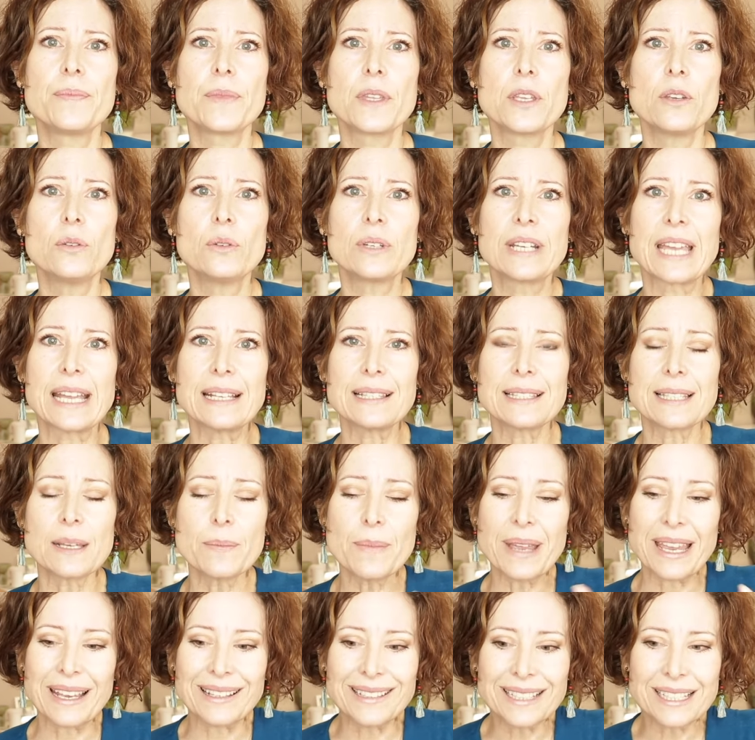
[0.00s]
you'll get
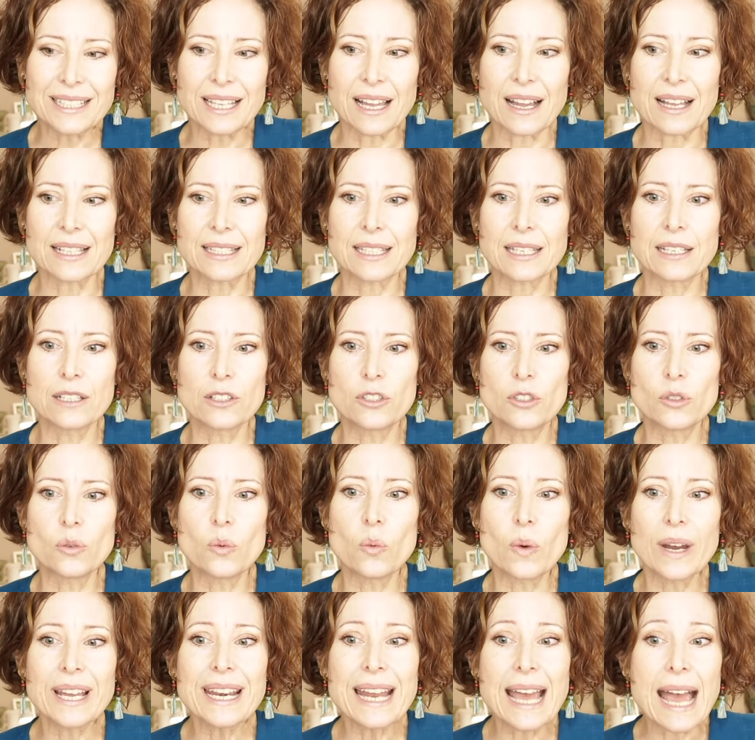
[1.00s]
some insights into
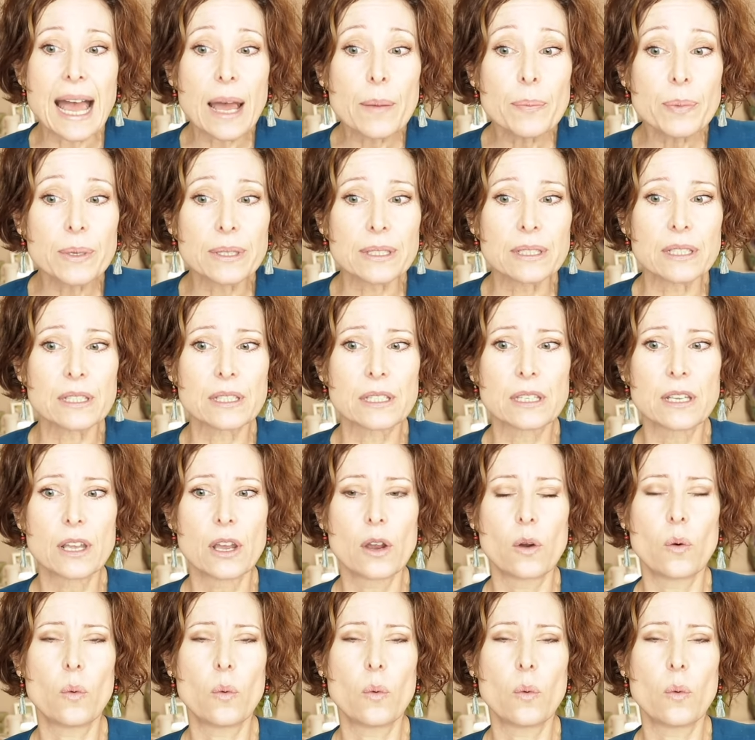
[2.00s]
what happens